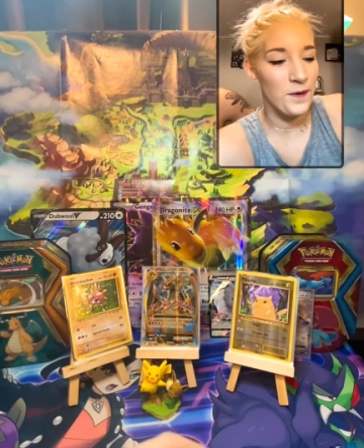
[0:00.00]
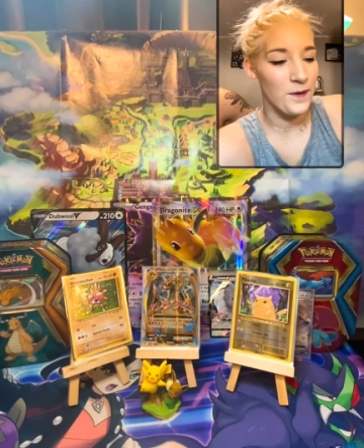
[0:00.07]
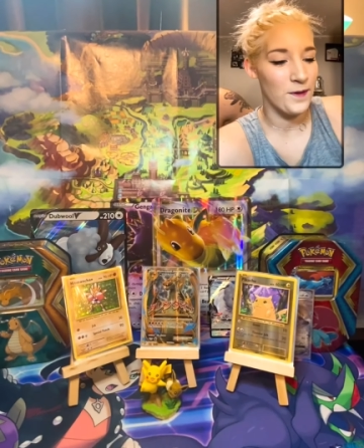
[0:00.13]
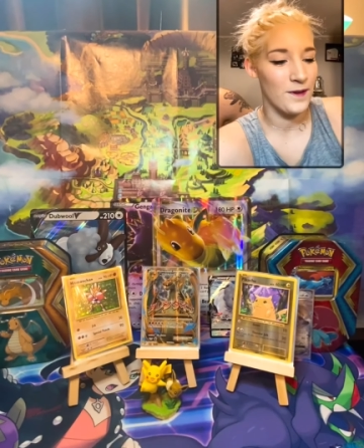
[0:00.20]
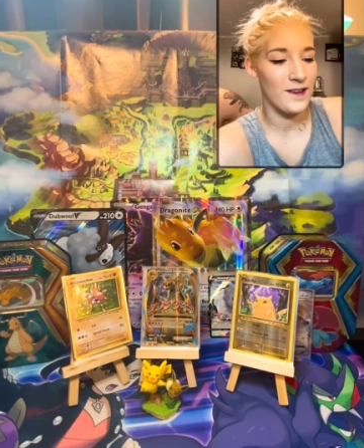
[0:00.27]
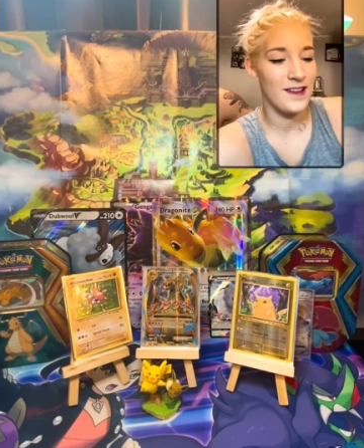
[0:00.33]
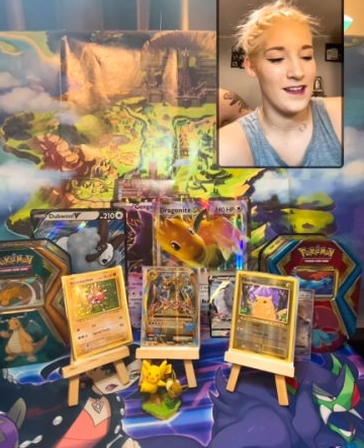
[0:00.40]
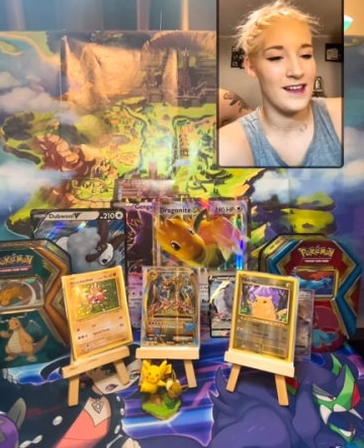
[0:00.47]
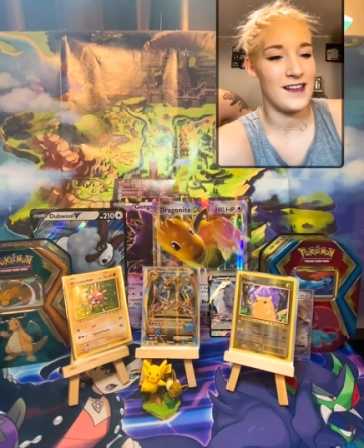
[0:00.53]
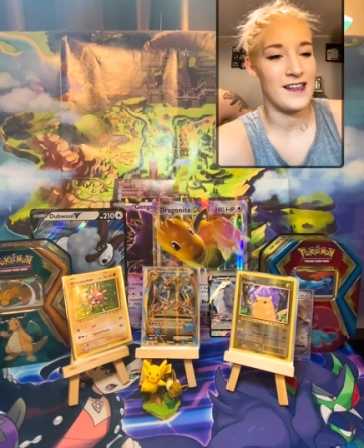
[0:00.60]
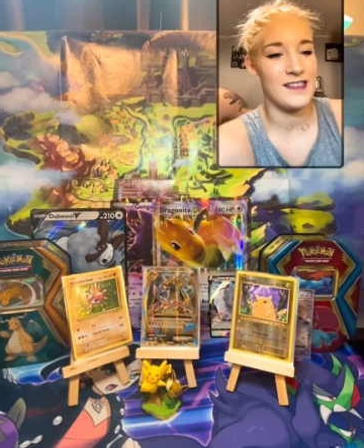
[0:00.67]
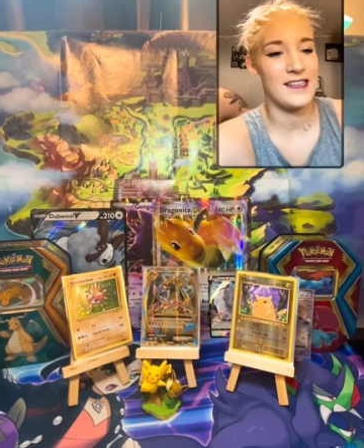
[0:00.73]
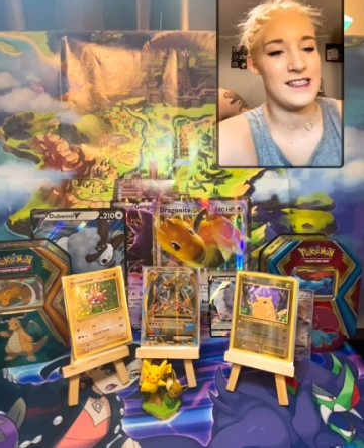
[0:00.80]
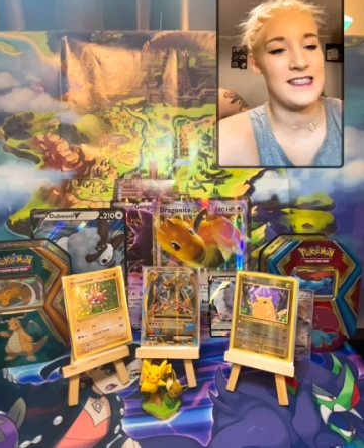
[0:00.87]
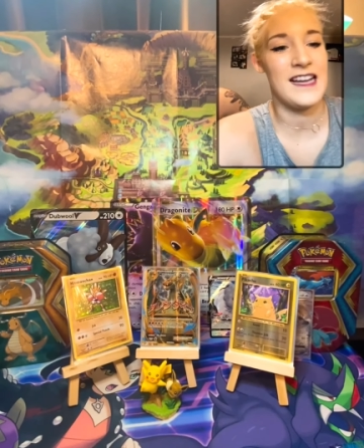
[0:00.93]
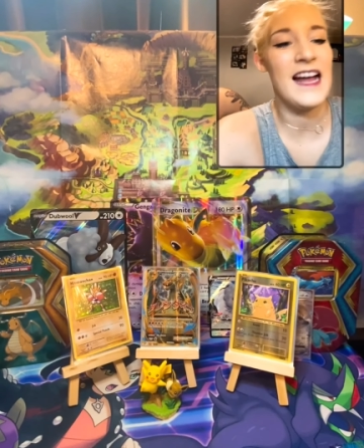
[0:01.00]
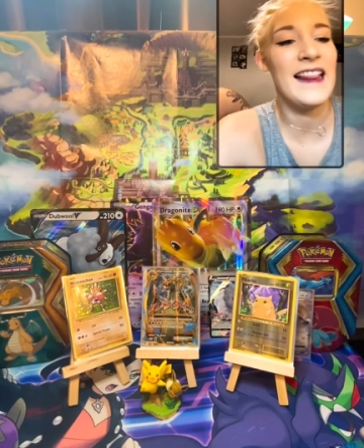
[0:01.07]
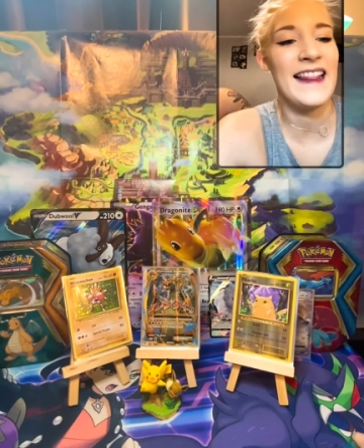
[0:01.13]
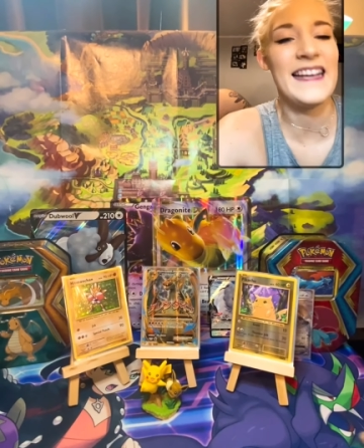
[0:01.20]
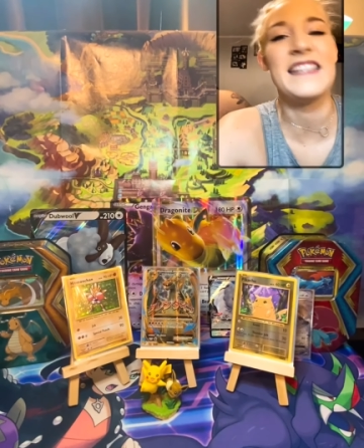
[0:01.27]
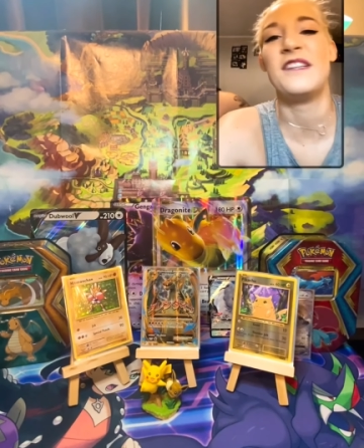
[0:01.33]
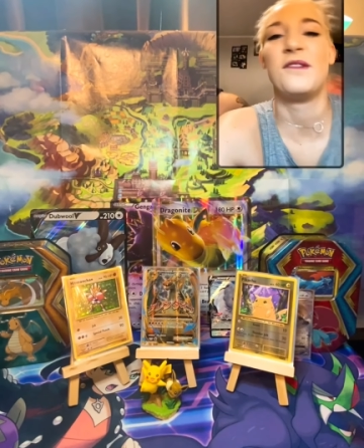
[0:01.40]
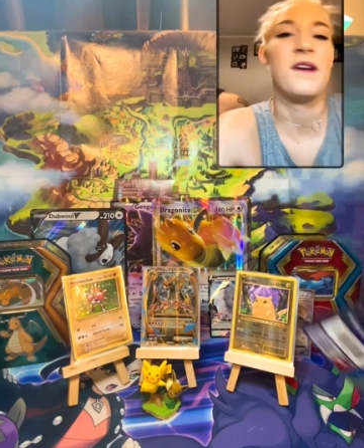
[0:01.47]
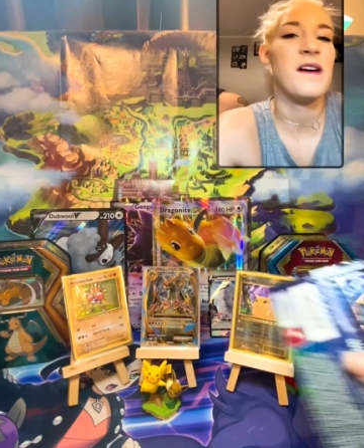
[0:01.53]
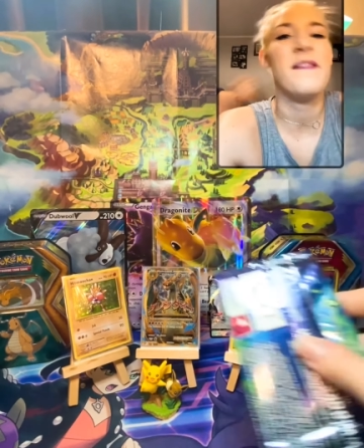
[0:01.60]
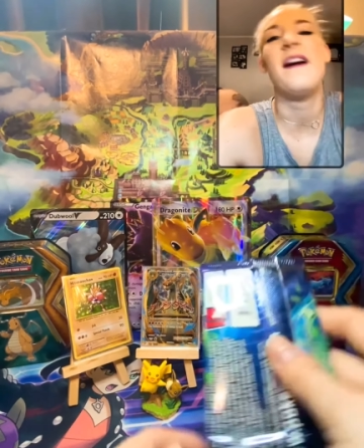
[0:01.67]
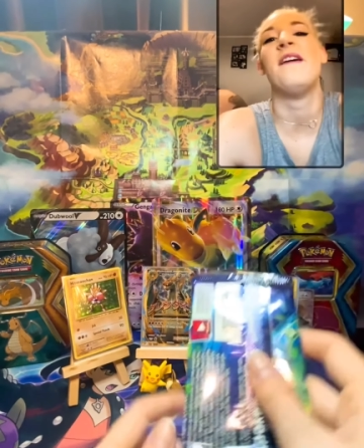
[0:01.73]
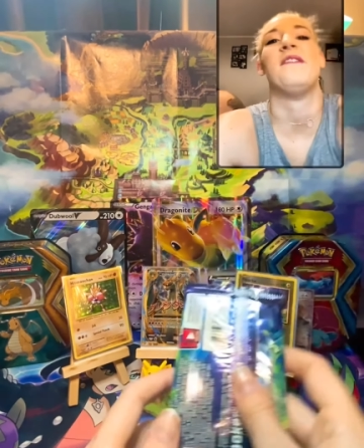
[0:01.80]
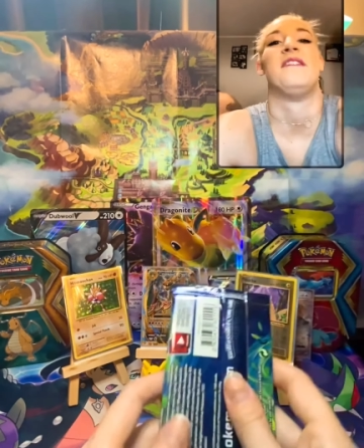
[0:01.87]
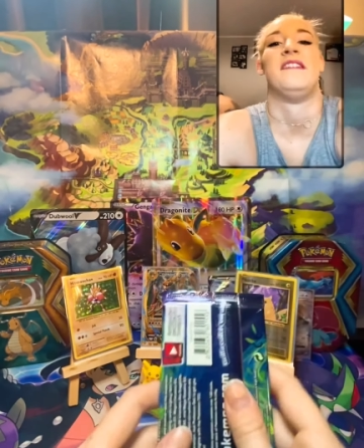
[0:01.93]
No, it, does not like She's down to
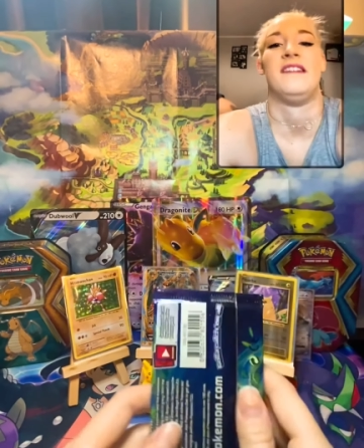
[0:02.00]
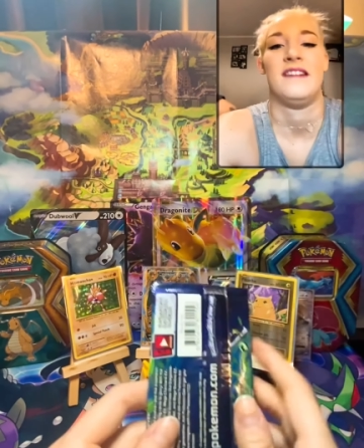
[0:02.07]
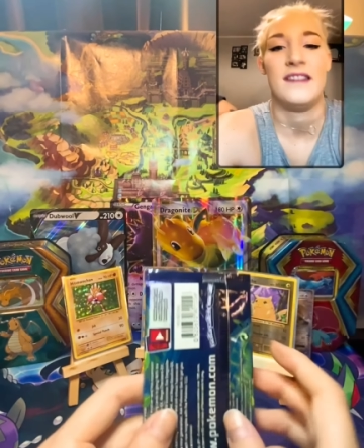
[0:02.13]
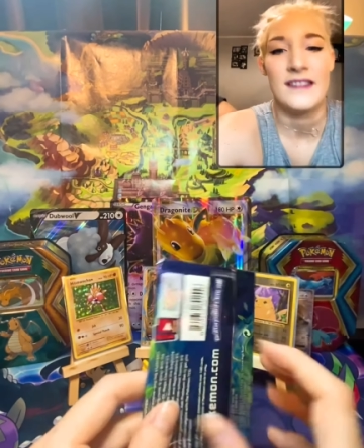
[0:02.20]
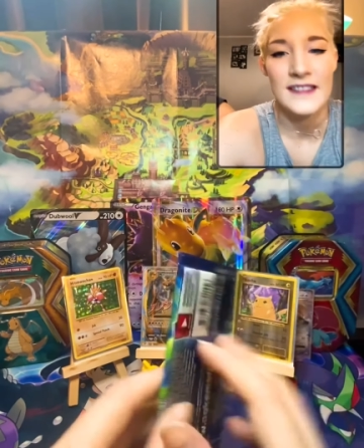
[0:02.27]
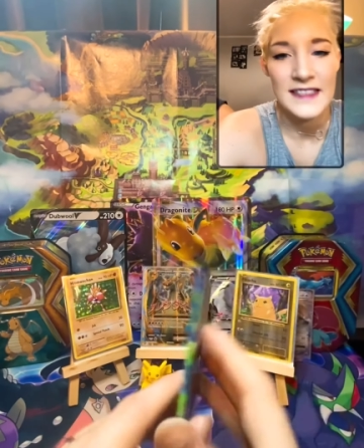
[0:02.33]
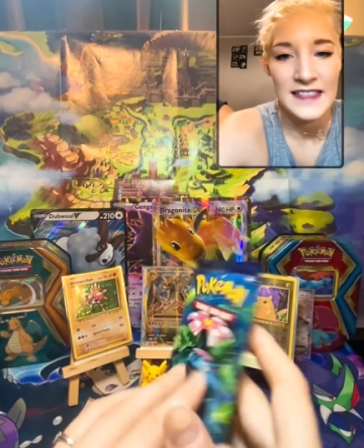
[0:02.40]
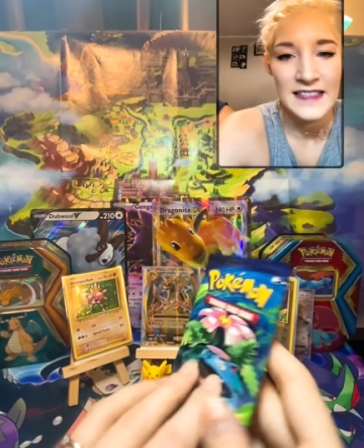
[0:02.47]
one pack.